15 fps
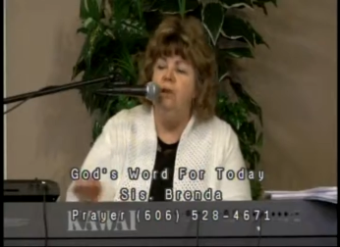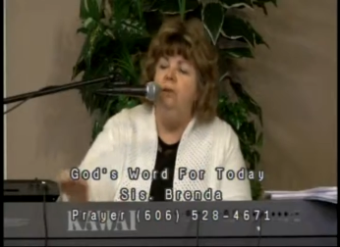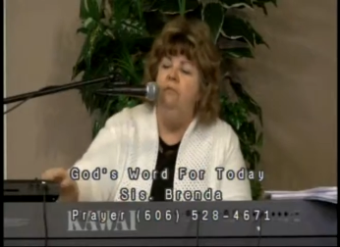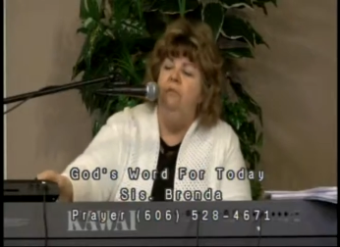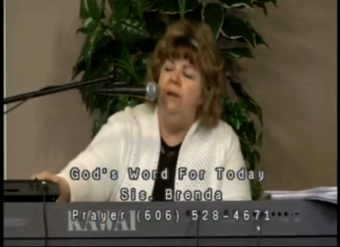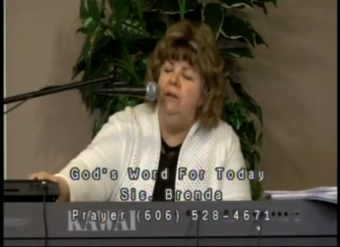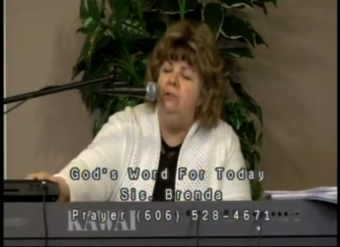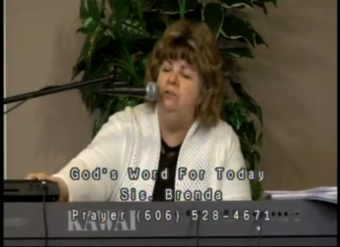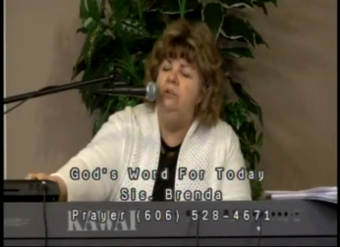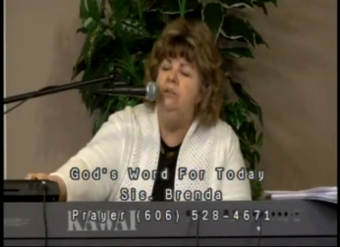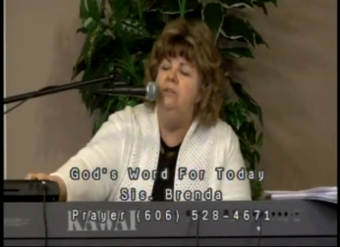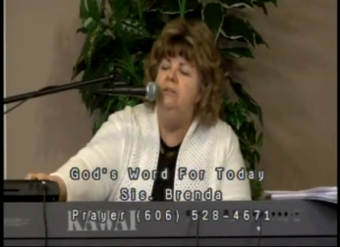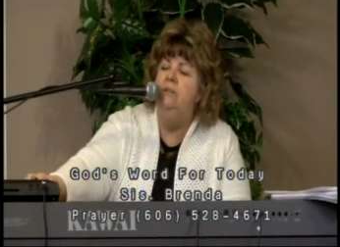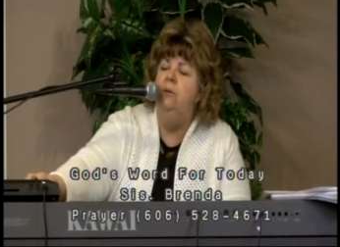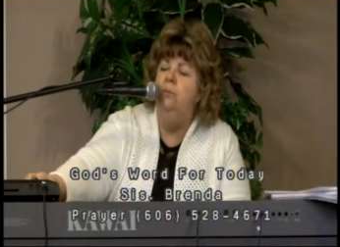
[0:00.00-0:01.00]
and
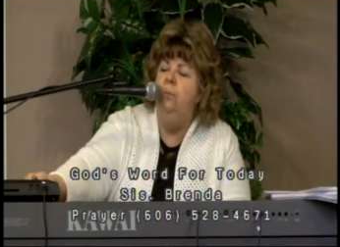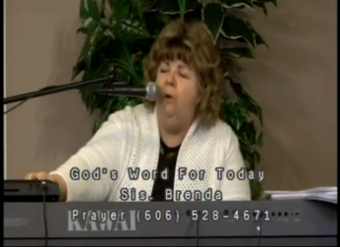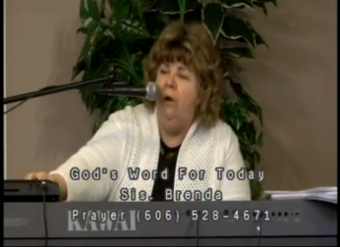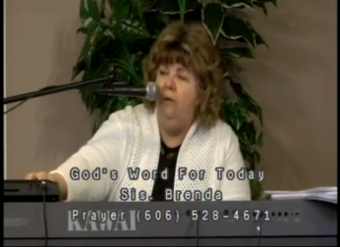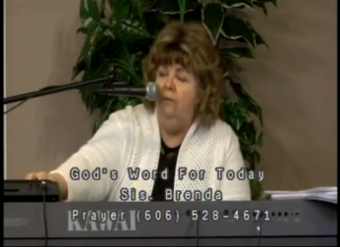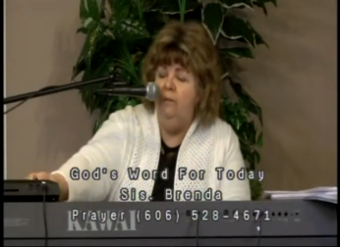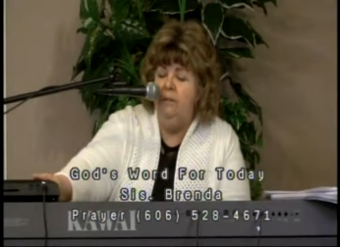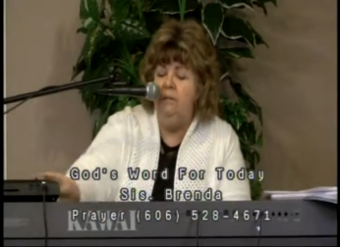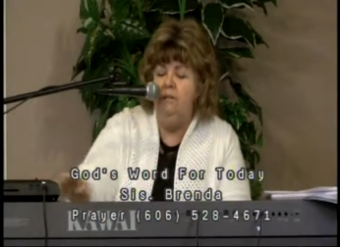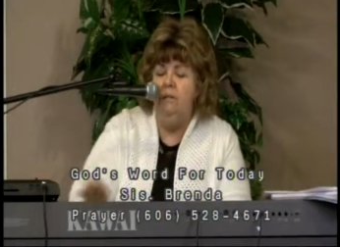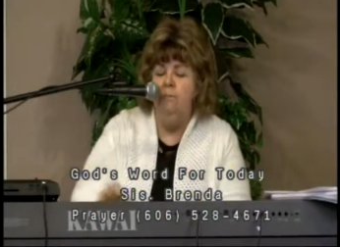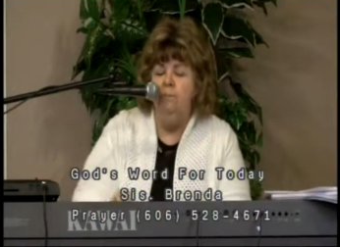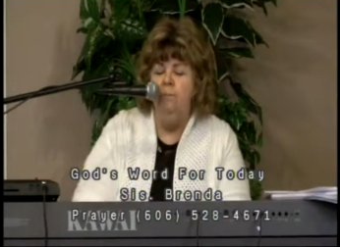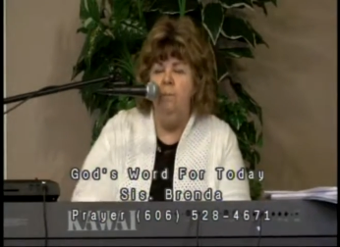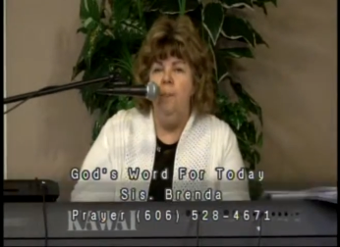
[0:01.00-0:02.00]
evangelists and
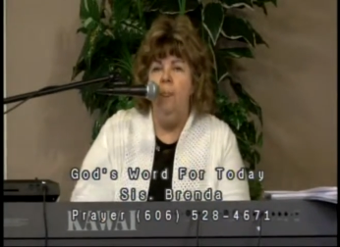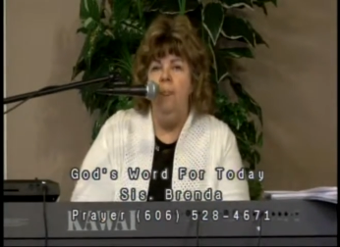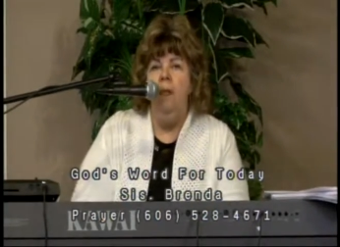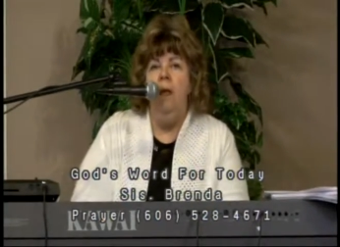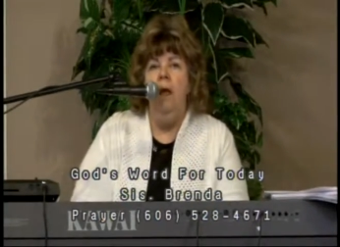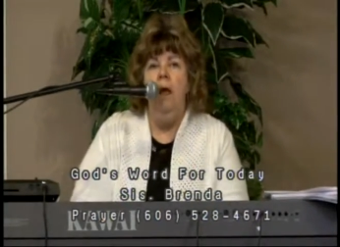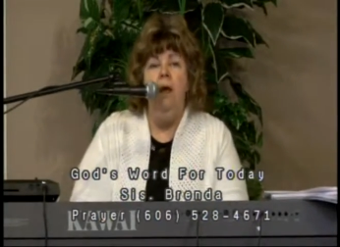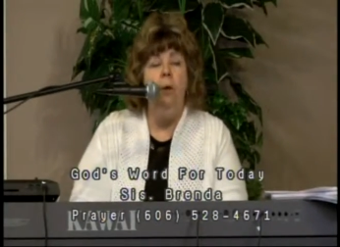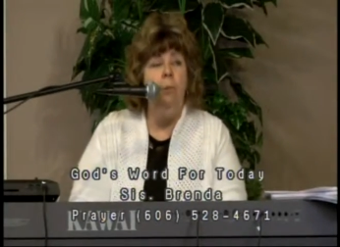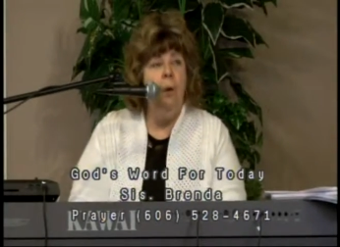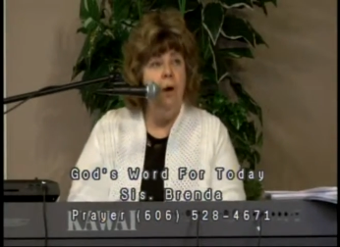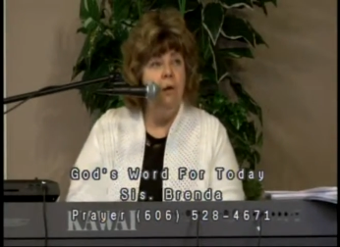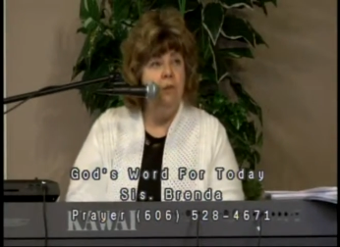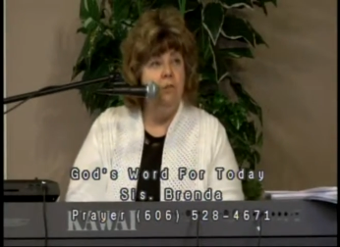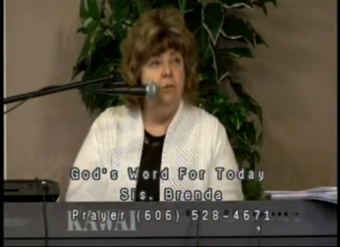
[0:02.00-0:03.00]
prophets and
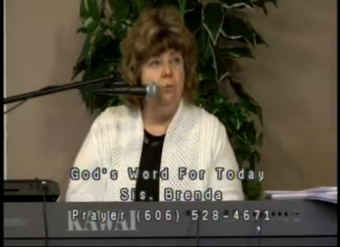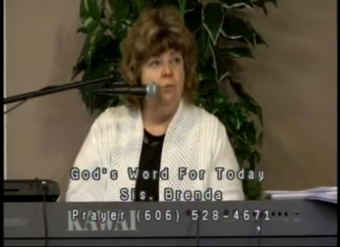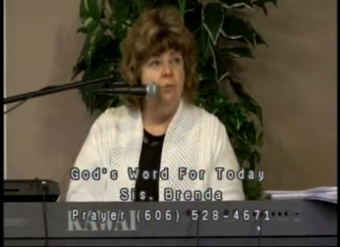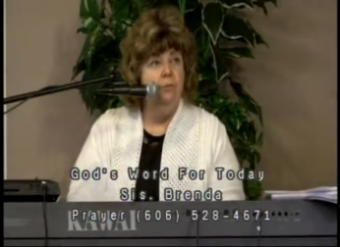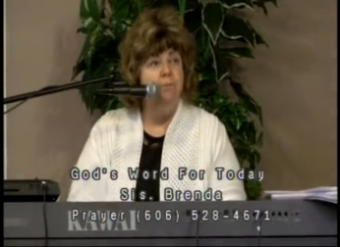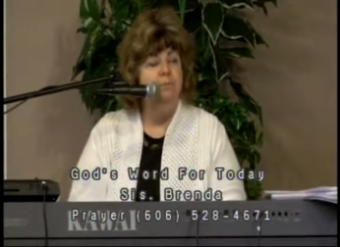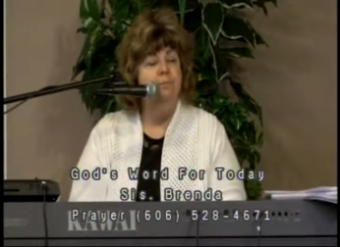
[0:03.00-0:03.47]
apostles